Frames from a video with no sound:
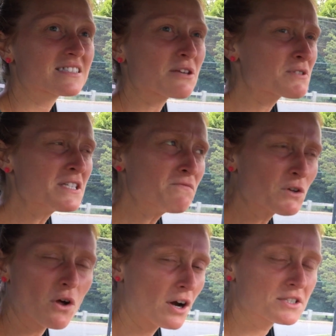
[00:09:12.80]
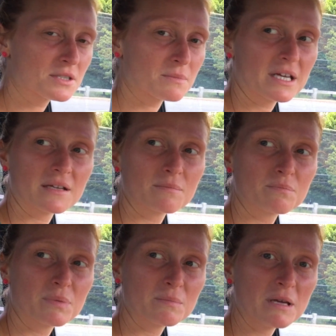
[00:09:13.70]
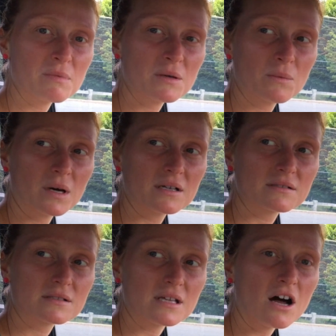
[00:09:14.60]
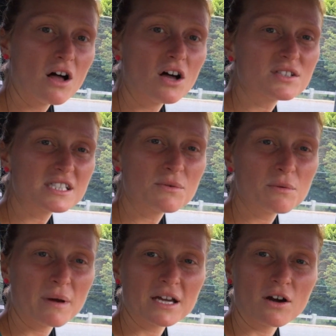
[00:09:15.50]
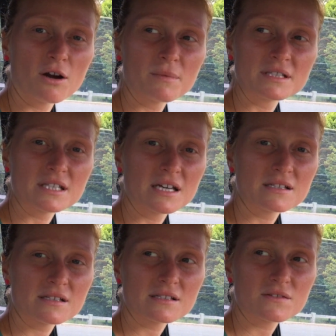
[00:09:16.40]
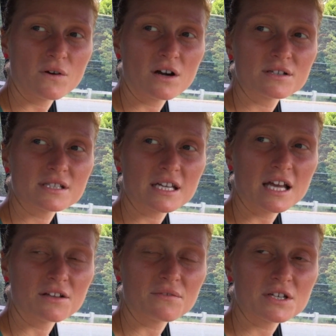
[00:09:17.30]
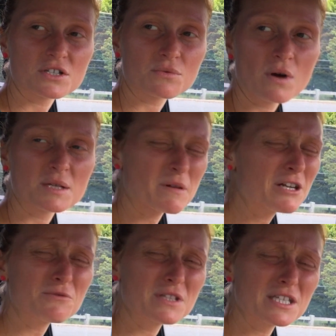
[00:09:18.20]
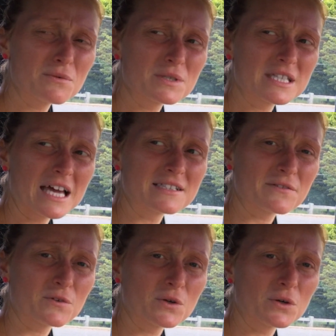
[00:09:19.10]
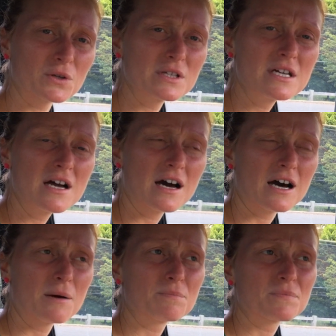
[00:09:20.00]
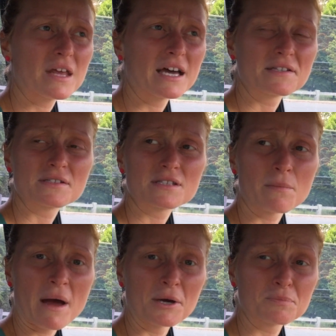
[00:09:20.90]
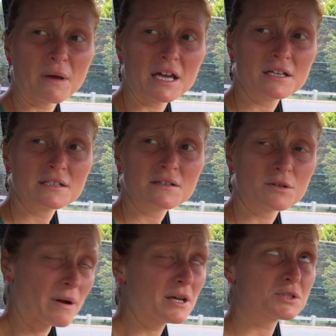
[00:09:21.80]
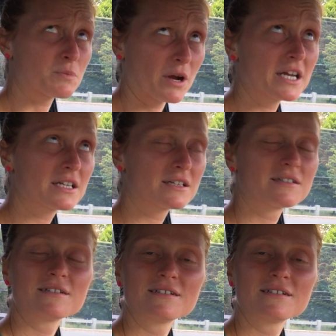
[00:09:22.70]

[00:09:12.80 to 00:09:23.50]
it didn't feel hard to me, but maybe it was. I'll see what my Garmin says as far as like elevation wise, but I don't think it was that difficult as the mild sprain.